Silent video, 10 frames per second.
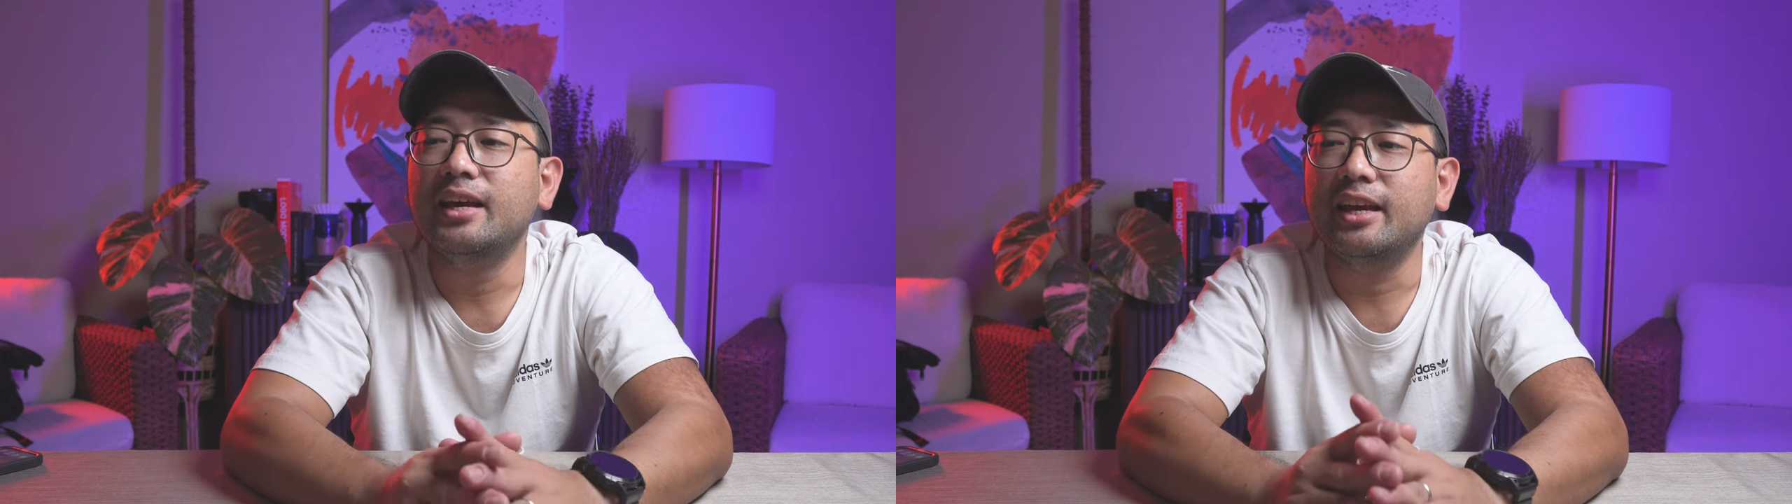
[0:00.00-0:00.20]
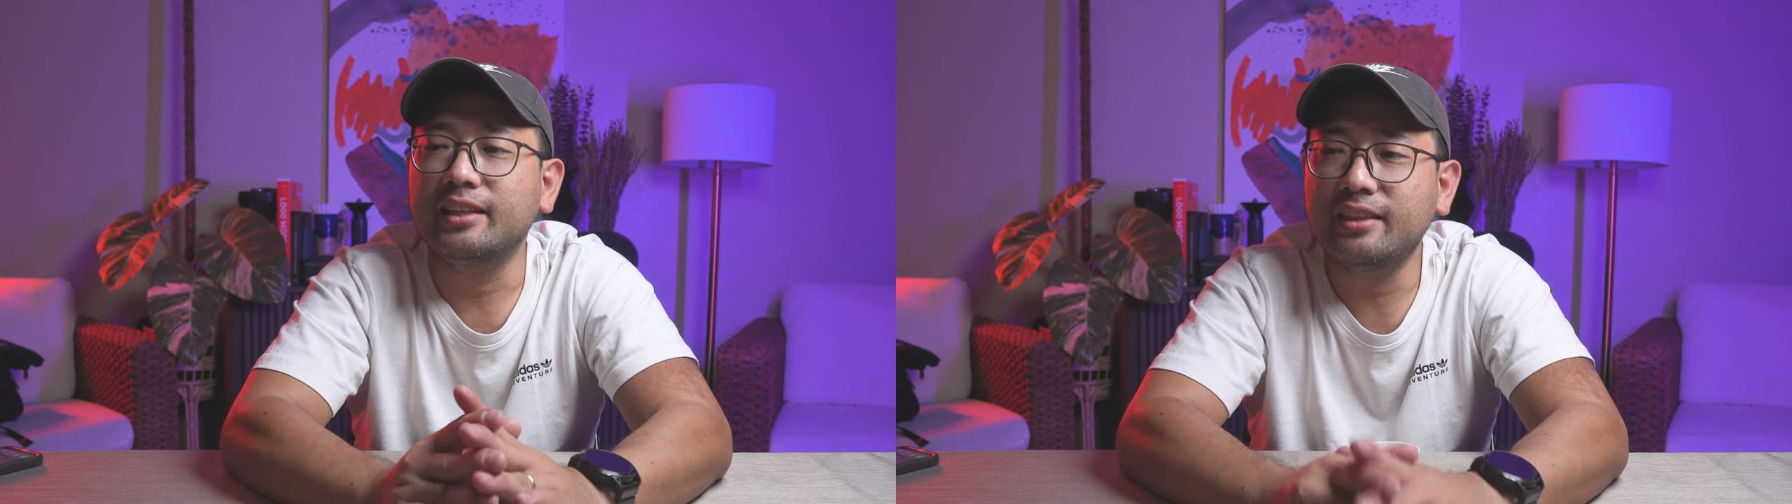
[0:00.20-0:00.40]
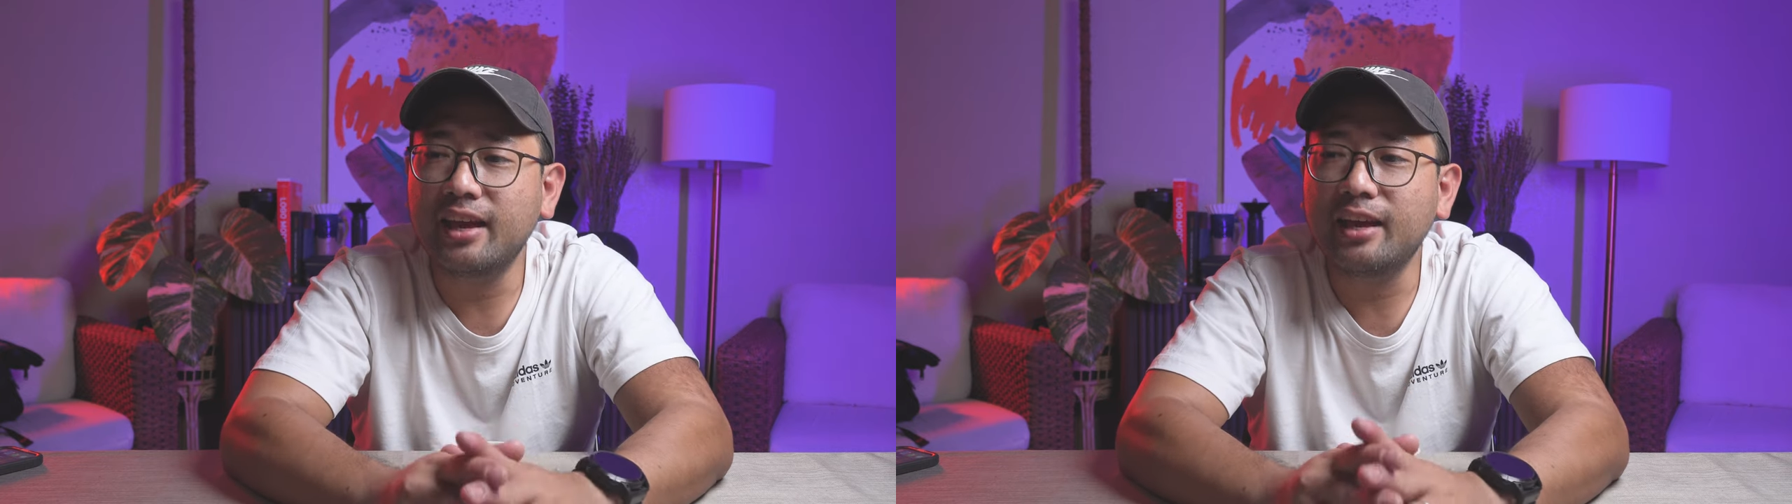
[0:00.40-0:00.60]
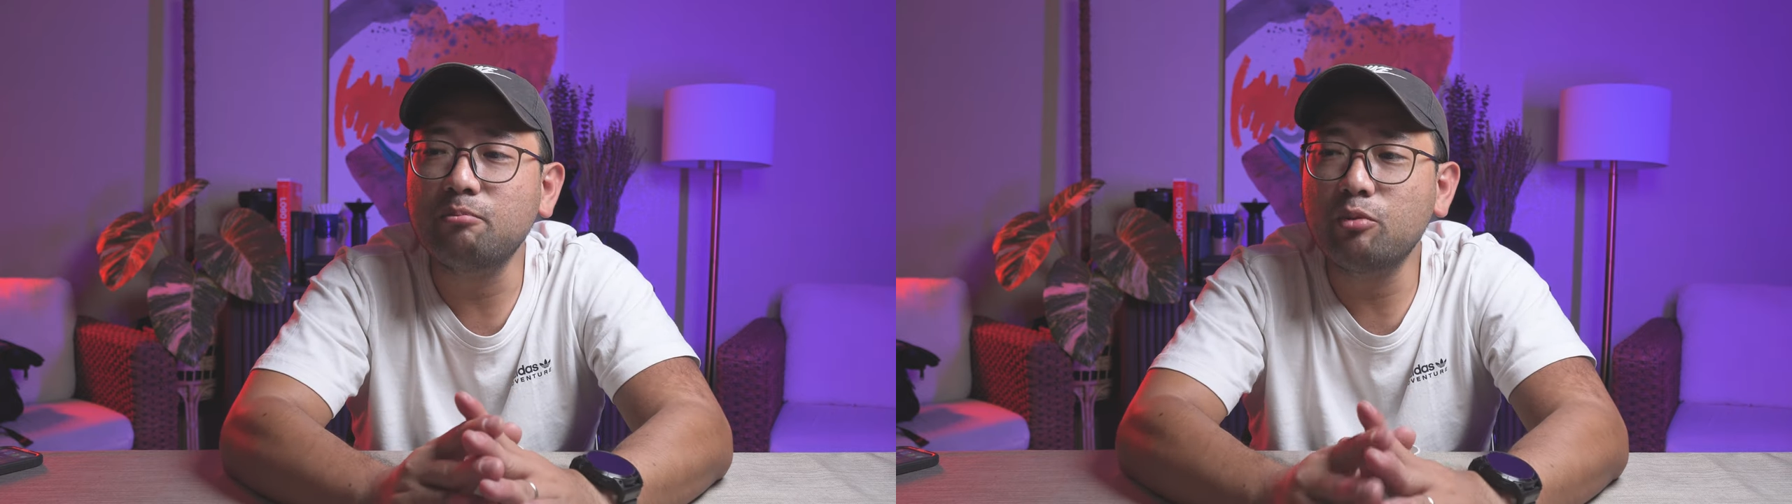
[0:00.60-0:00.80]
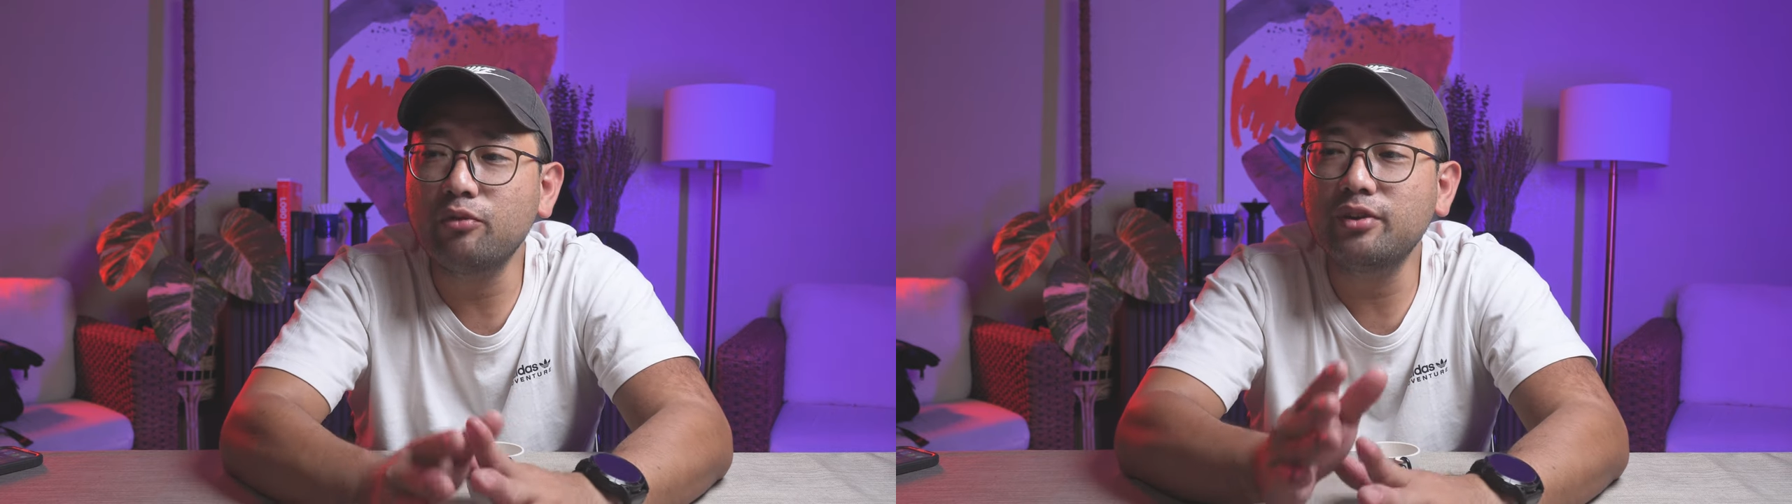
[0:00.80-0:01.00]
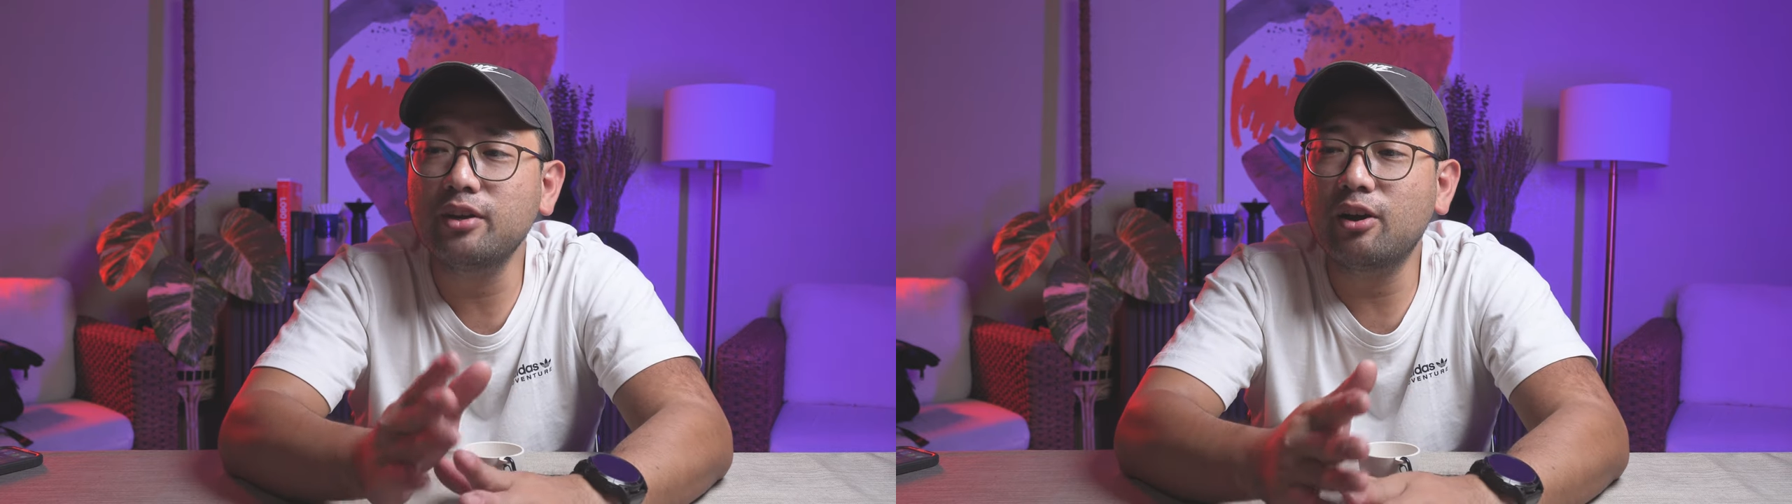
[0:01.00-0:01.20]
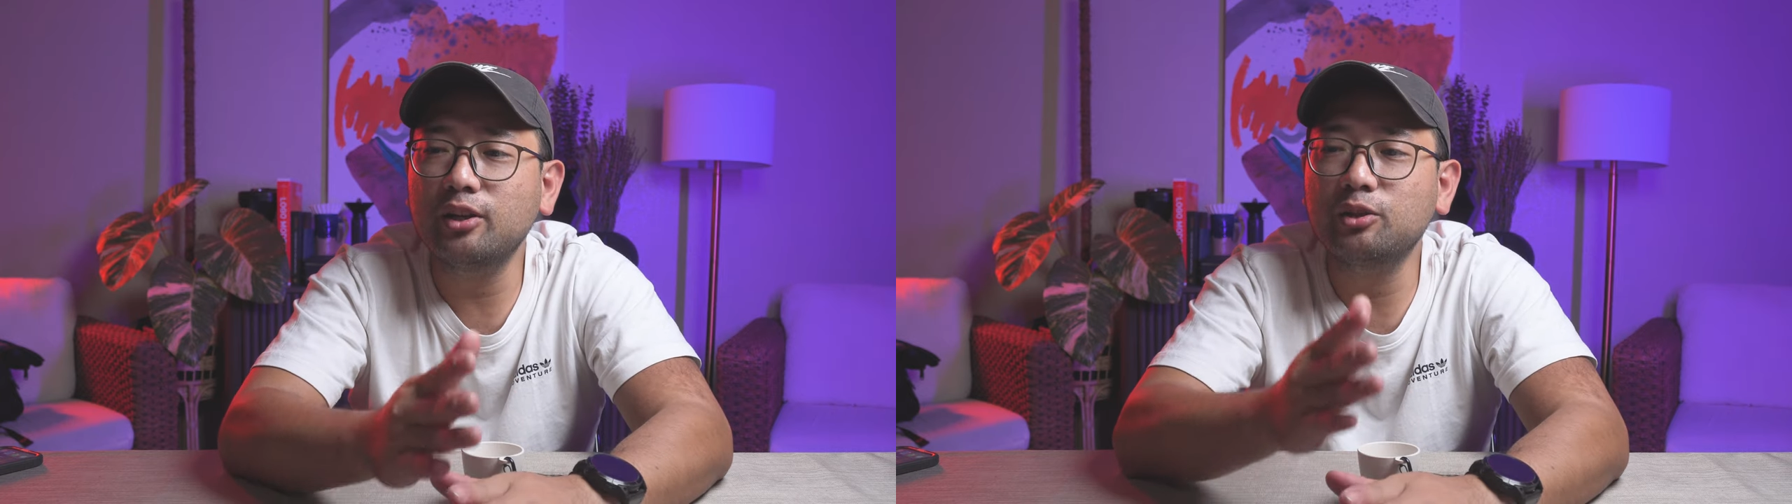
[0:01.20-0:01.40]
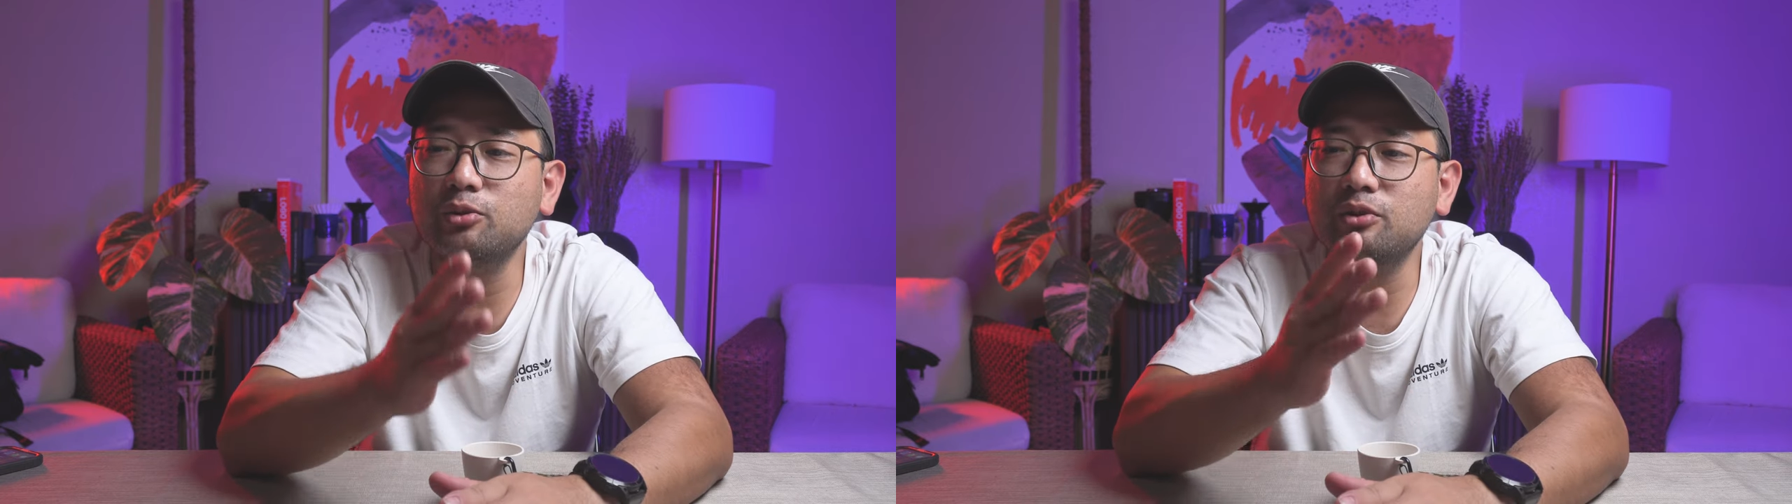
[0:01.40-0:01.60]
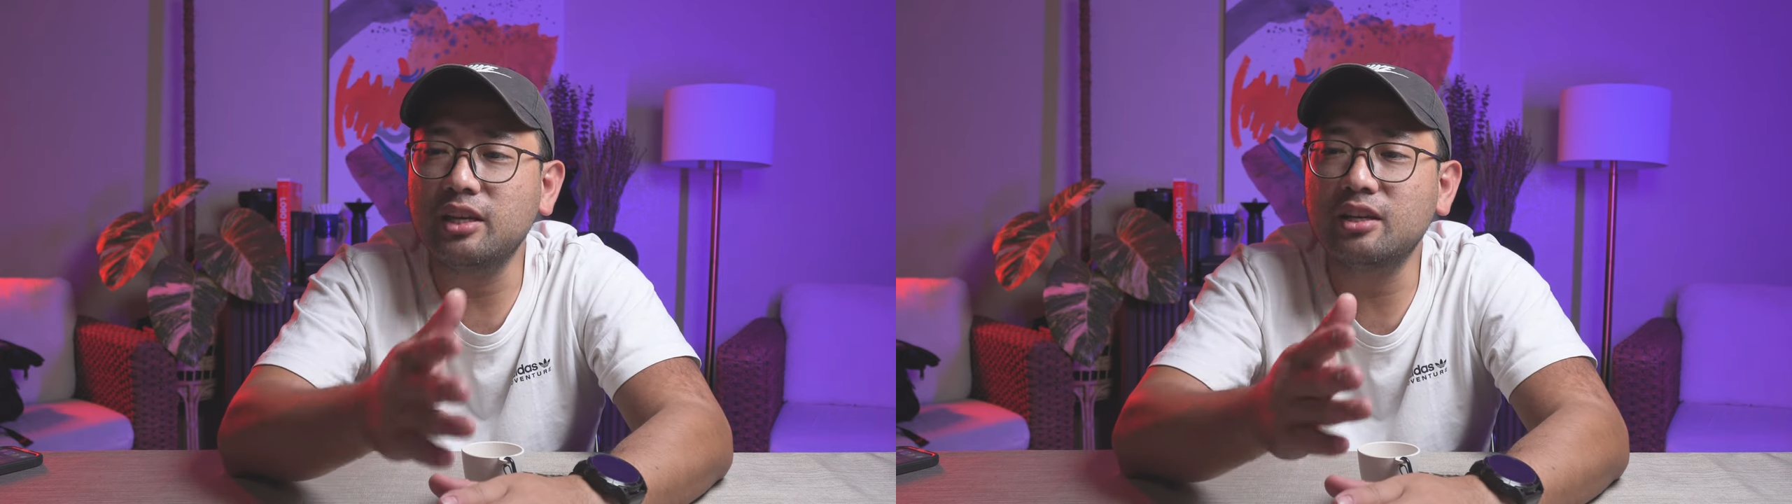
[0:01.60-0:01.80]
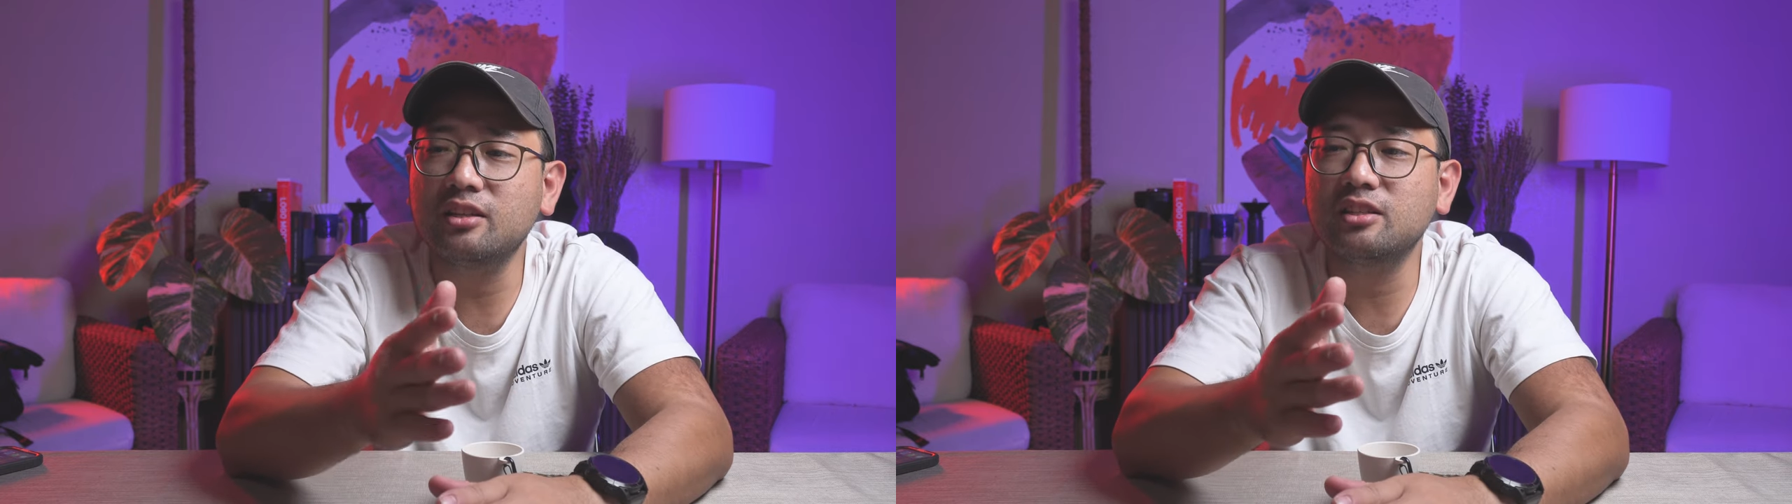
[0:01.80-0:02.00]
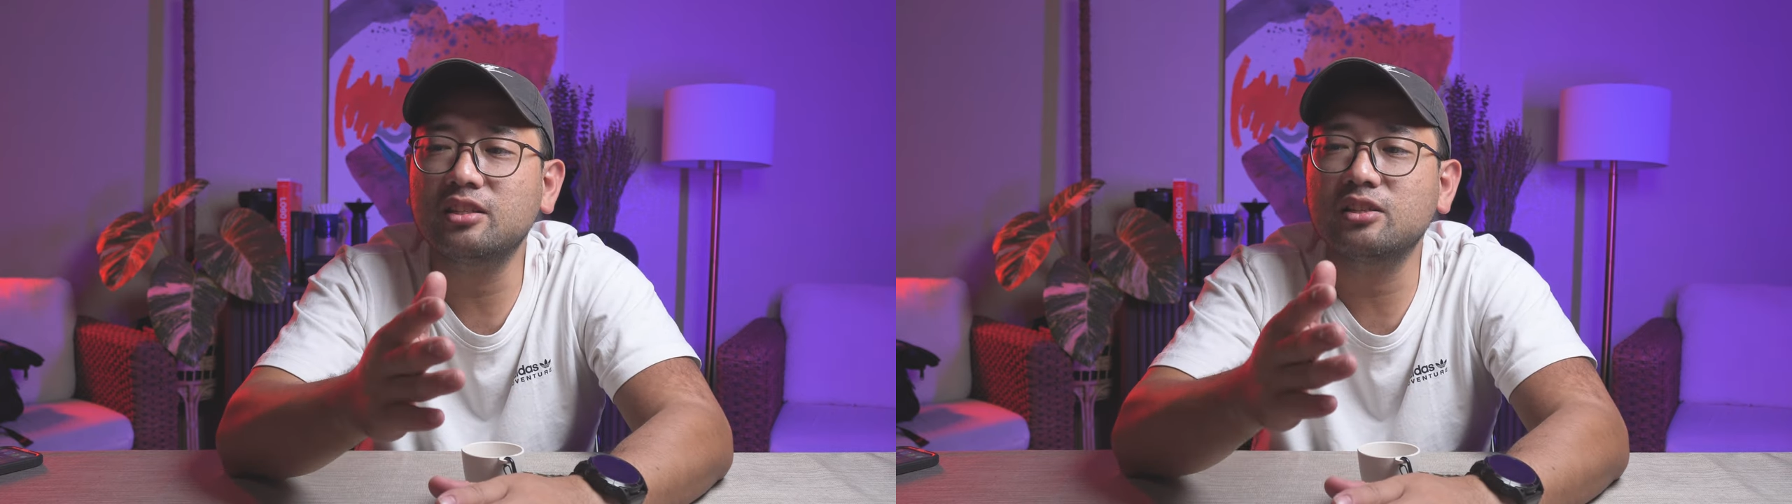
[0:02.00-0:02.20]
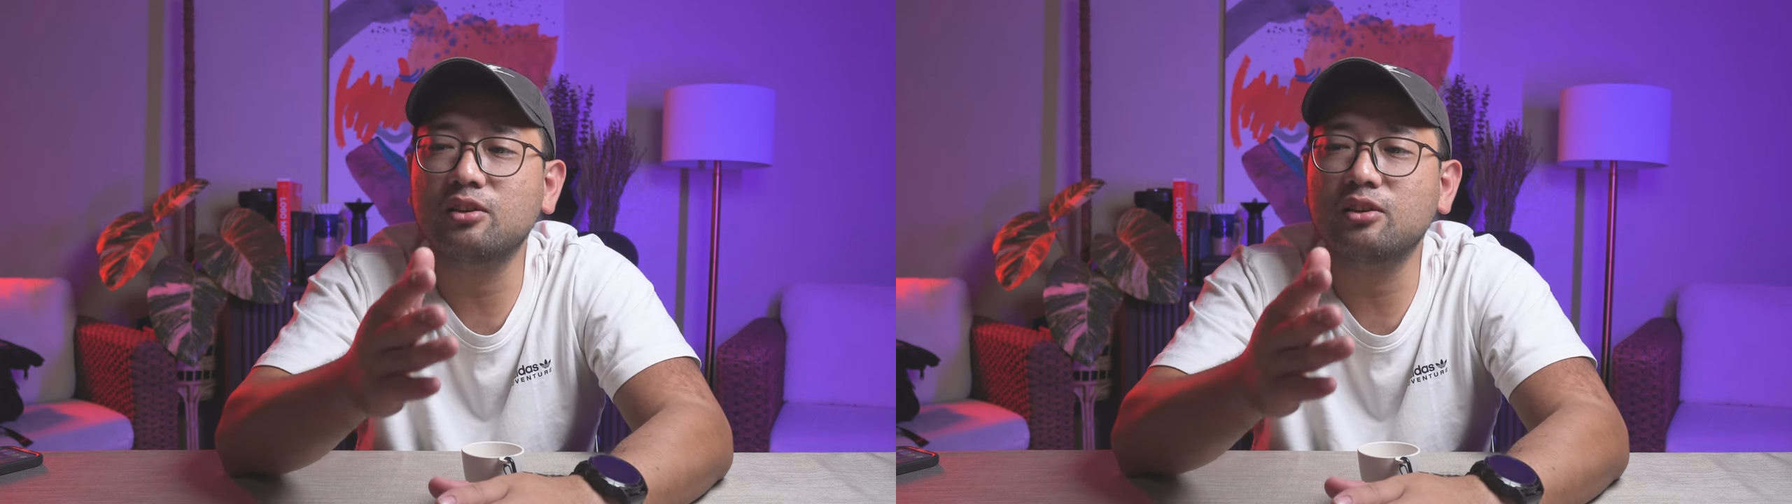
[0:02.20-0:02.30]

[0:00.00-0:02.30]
And then moving on to Neil's